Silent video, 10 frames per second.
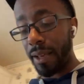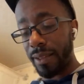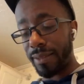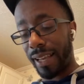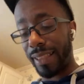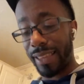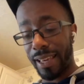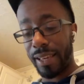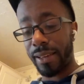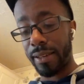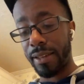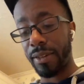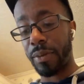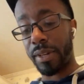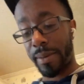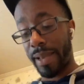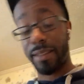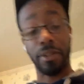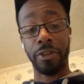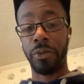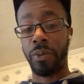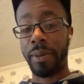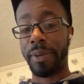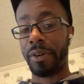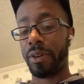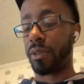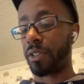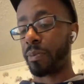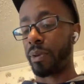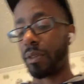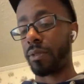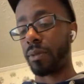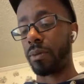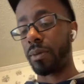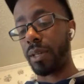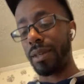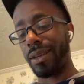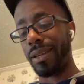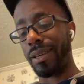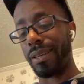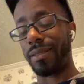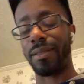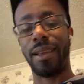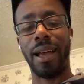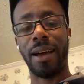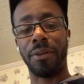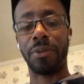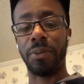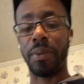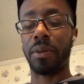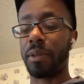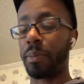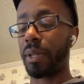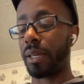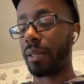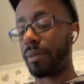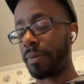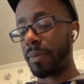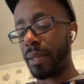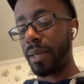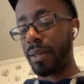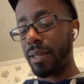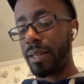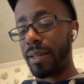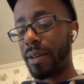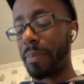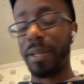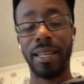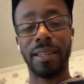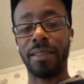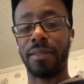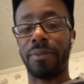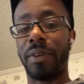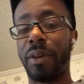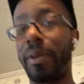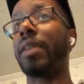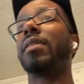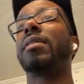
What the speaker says: Second thing, which I'm actually going to do a webinar on this pretty soon, is how to build a plate. A plate is a very